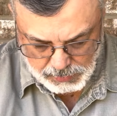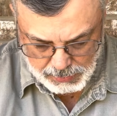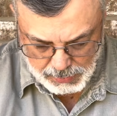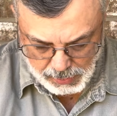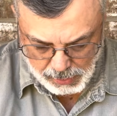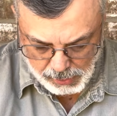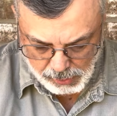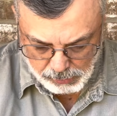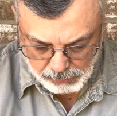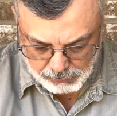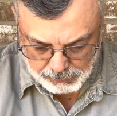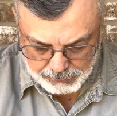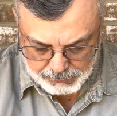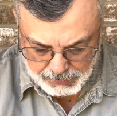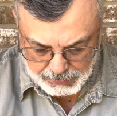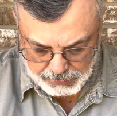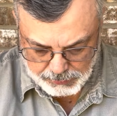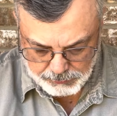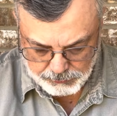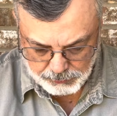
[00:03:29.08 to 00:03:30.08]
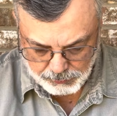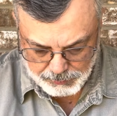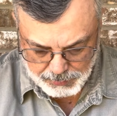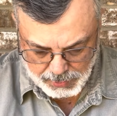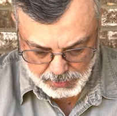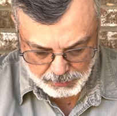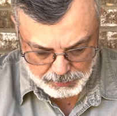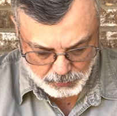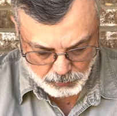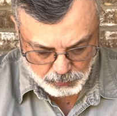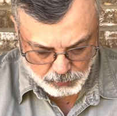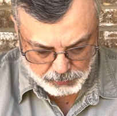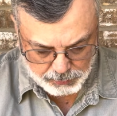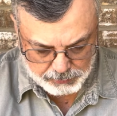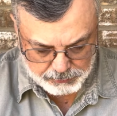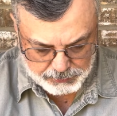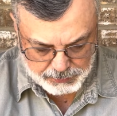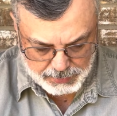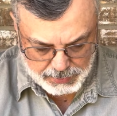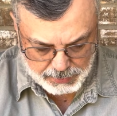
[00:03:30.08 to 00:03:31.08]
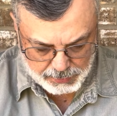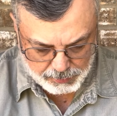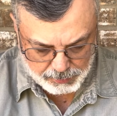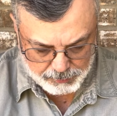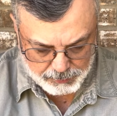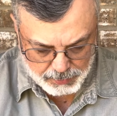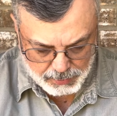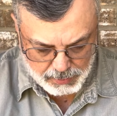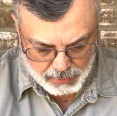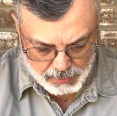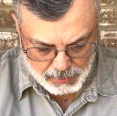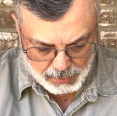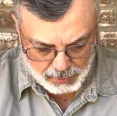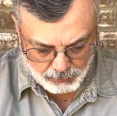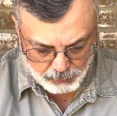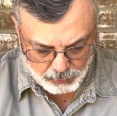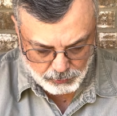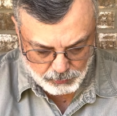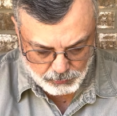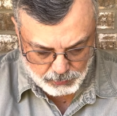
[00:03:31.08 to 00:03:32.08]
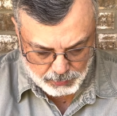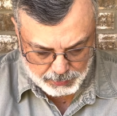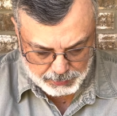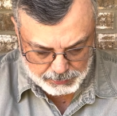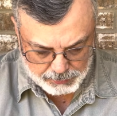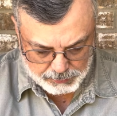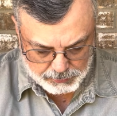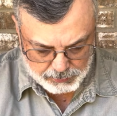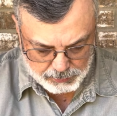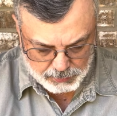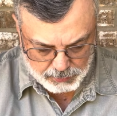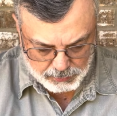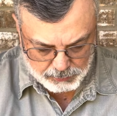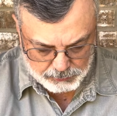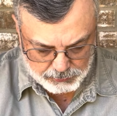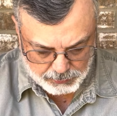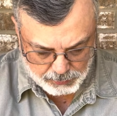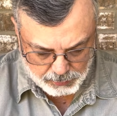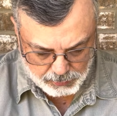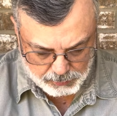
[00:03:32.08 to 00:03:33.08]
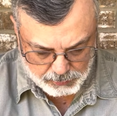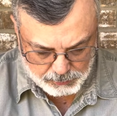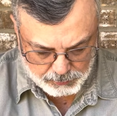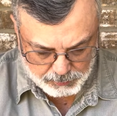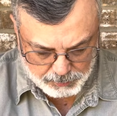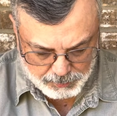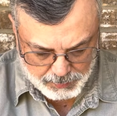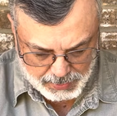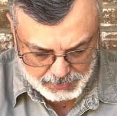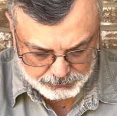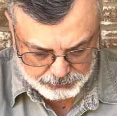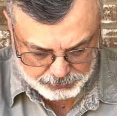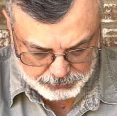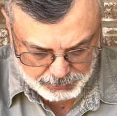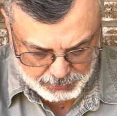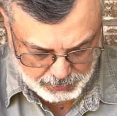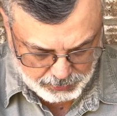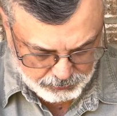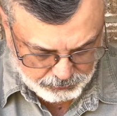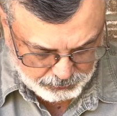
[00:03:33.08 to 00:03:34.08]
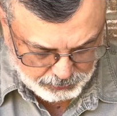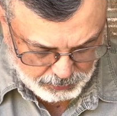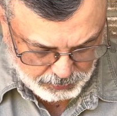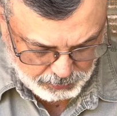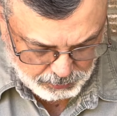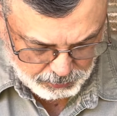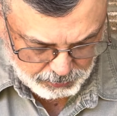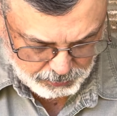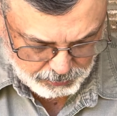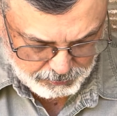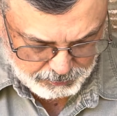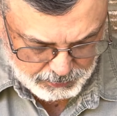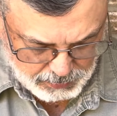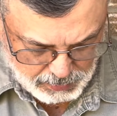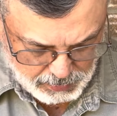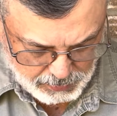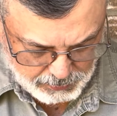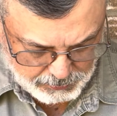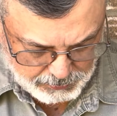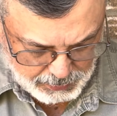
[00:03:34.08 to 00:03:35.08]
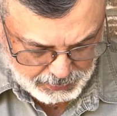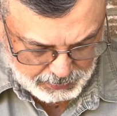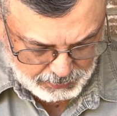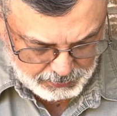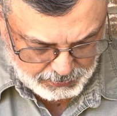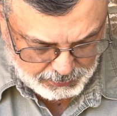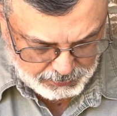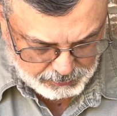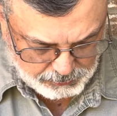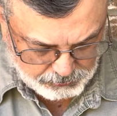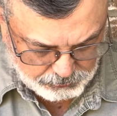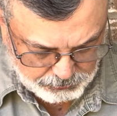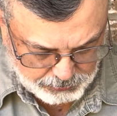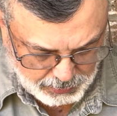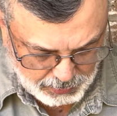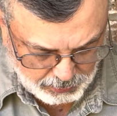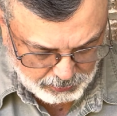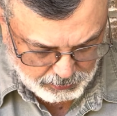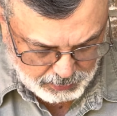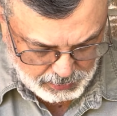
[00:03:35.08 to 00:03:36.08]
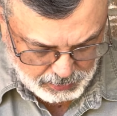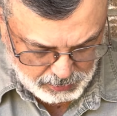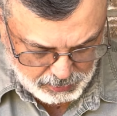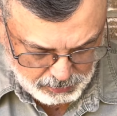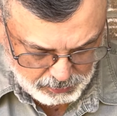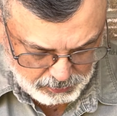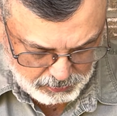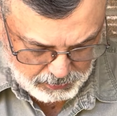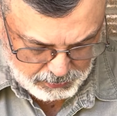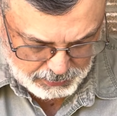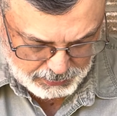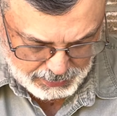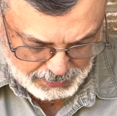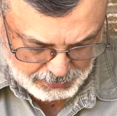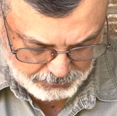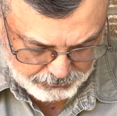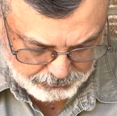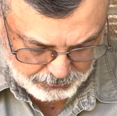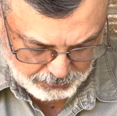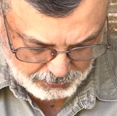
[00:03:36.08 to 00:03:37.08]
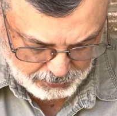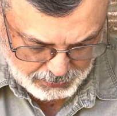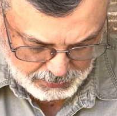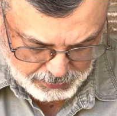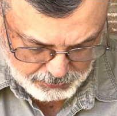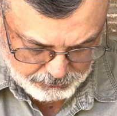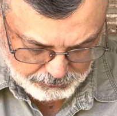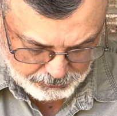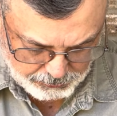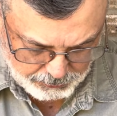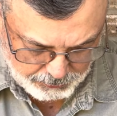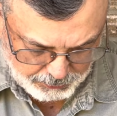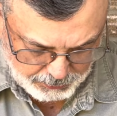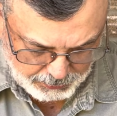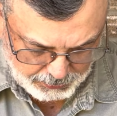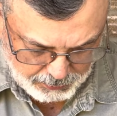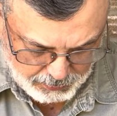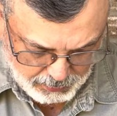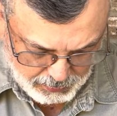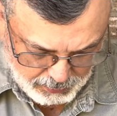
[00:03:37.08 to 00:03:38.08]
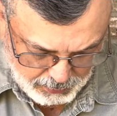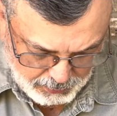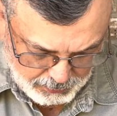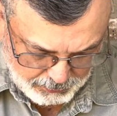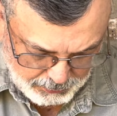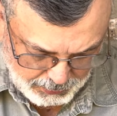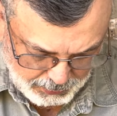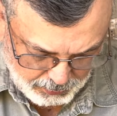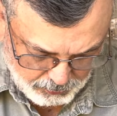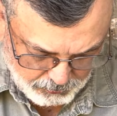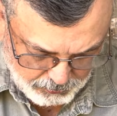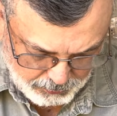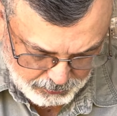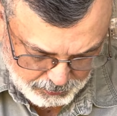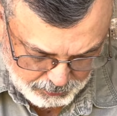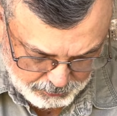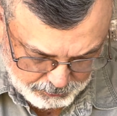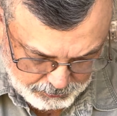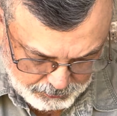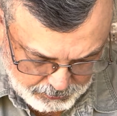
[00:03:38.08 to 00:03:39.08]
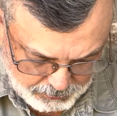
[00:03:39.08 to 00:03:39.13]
All the days of my appointed time I will wait till my change come. Thou shalt call, and I shall answer thee. Thou wilt